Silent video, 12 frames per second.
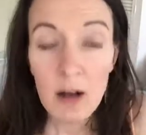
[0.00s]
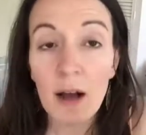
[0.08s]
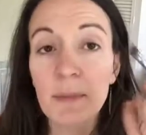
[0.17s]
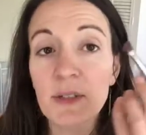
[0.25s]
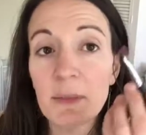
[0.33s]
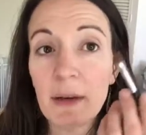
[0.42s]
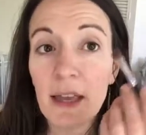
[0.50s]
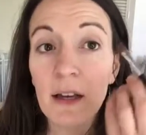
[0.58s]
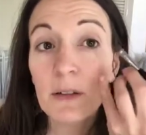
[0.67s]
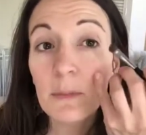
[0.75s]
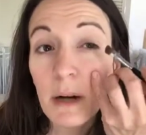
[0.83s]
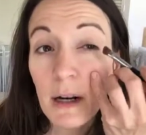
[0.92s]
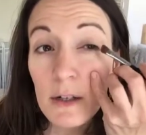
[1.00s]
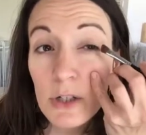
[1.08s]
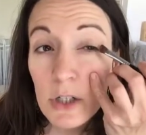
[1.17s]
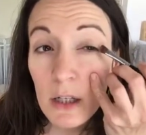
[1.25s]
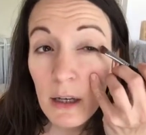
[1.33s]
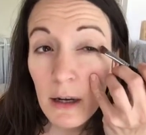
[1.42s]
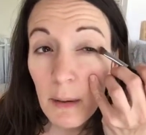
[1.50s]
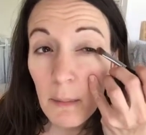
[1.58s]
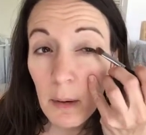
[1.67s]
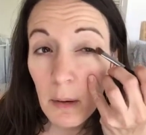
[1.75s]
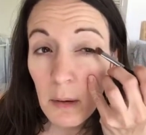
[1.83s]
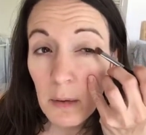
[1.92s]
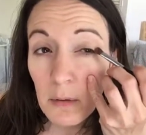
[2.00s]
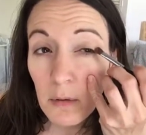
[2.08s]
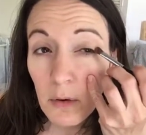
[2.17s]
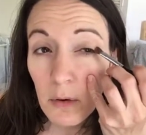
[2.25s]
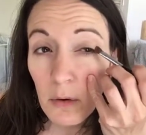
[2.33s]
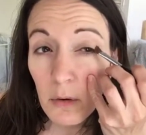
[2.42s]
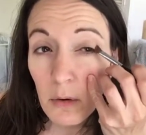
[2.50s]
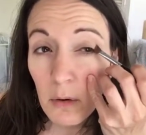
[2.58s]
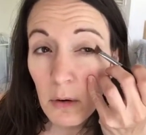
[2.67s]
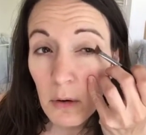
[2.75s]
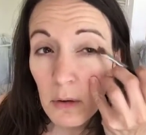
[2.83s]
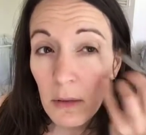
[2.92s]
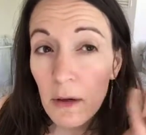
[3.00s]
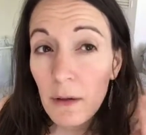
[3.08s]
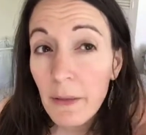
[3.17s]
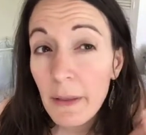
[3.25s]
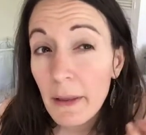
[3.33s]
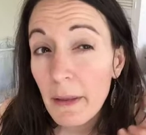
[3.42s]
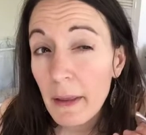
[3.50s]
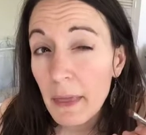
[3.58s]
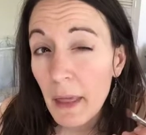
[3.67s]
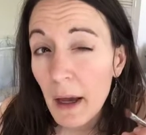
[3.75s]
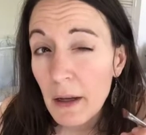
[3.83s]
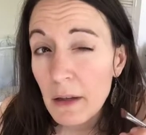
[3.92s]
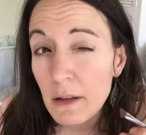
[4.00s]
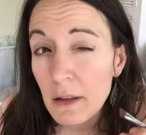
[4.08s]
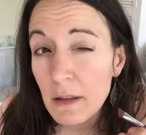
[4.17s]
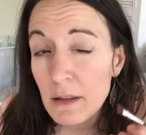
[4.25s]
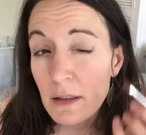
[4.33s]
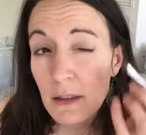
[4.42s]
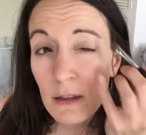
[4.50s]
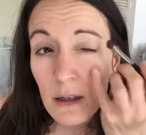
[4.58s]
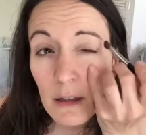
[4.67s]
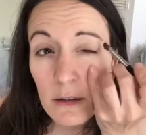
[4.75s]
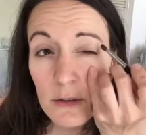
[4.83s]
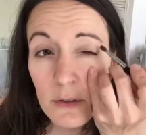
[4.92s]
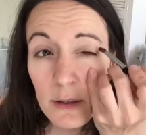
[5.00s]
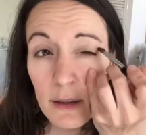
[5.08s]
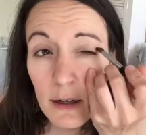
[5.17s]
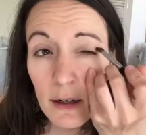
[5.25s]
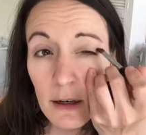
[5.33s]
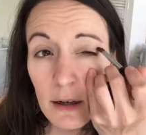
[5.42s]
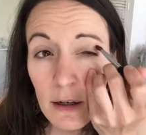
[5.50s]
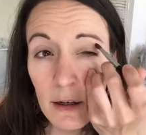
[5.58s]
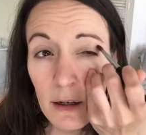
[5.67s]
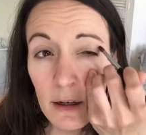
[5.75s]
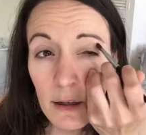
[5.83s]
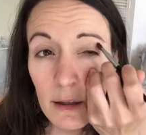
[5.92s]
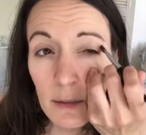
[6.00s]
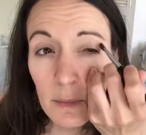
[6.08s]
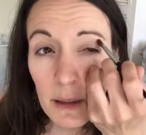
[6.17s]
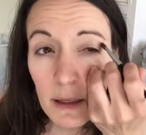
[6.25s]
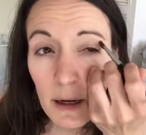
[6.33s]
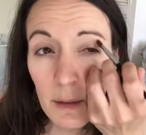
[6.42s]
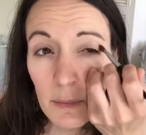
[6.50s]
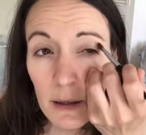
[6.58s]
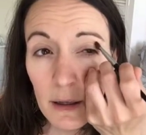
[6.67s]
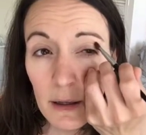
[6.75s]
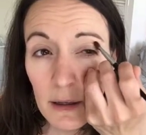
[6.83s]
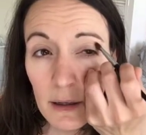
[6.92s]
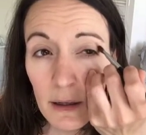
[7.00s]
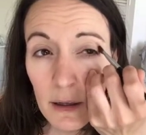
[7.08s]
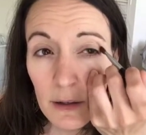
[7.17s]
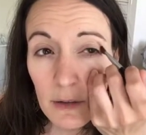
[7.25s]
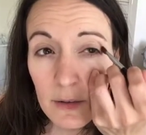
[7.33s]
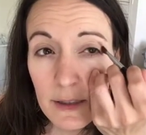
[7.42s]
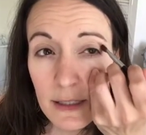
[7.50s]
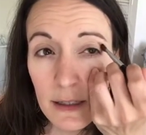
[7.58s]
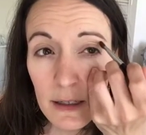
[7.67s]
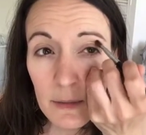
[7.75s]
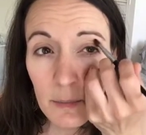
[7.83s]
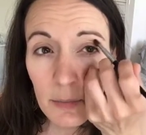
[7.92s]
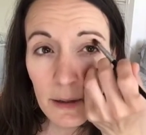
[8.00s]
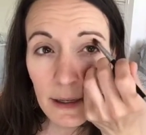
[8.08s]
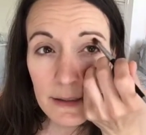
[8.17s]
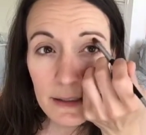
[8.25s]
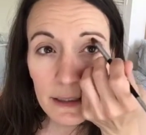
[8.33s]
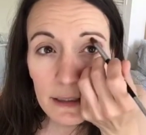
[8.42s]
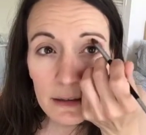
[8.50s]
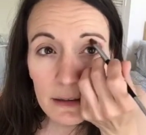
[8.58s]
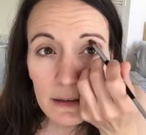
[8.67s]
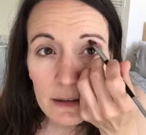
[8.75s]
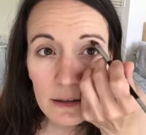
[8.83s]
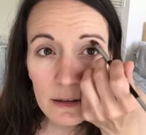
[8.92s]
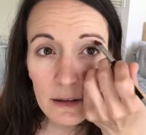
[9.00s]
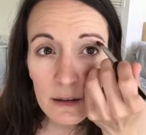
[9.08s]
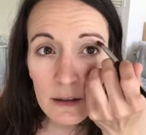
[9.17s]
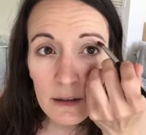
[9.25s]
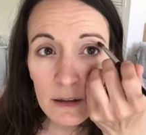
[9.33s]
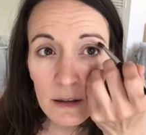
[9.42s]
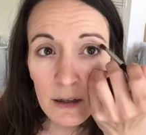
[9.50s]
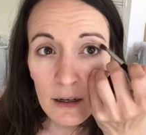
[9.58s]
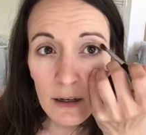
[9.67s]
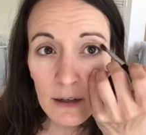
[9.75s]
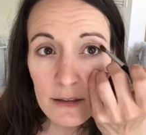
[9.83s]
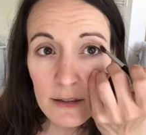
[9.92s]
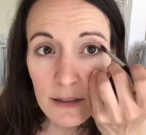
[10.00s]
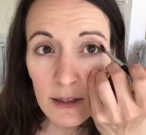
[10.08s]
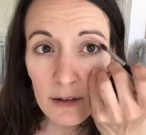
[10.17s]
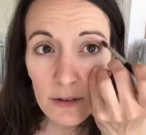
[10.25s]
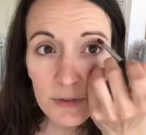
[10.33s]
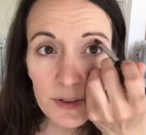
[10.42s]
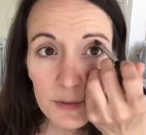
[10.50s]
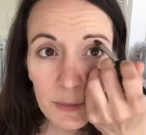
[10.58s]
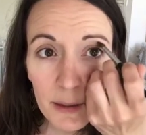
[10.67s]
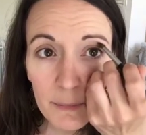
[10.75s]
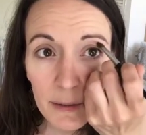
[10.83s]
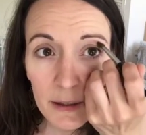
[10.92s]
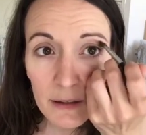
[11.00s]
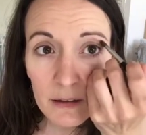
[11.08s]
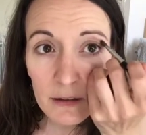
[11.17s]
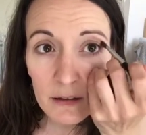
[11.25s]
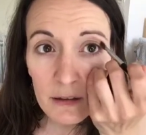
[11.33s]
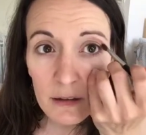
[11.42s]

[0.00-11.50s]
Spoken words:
I'm using my angled brush, and I'm going to do a little thing like that. You can kind of see the colors right there. And I'm going to come in, and you see that I'm pressing instead of swiping.